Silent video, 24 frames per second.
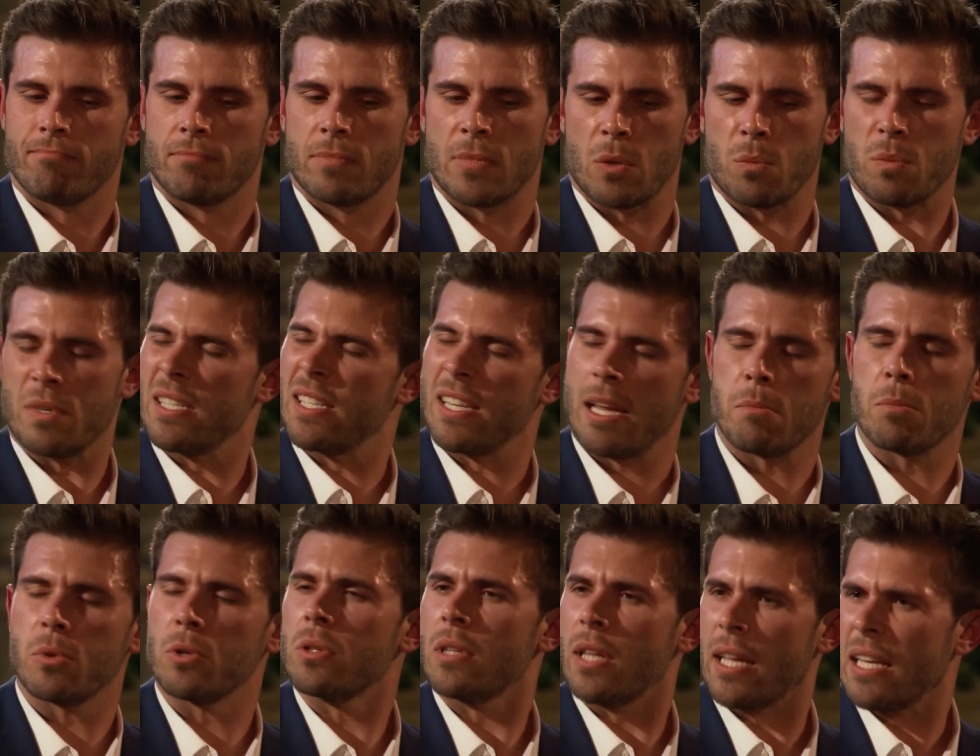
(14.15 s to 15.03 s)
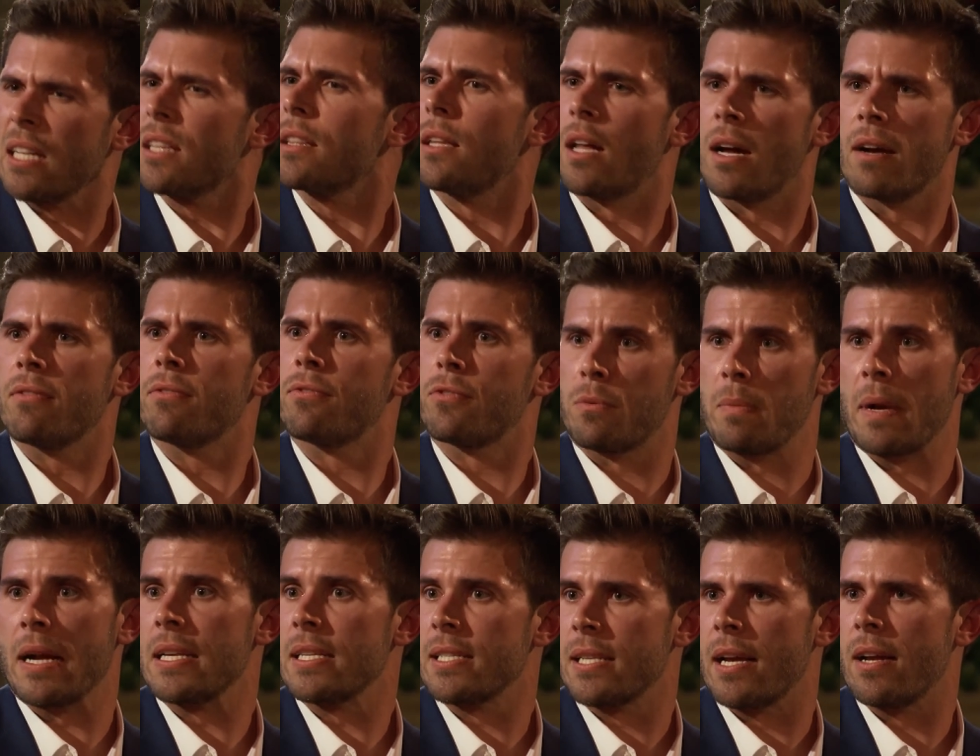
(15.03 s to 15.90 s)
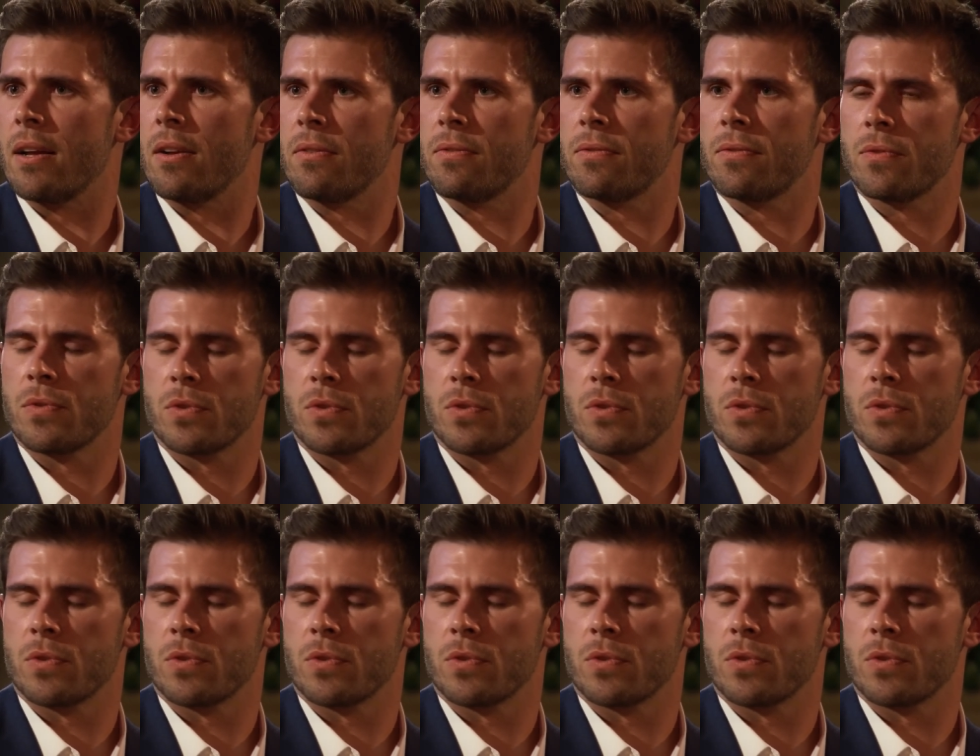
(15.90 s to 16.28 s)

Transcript: that resembled like love for myself.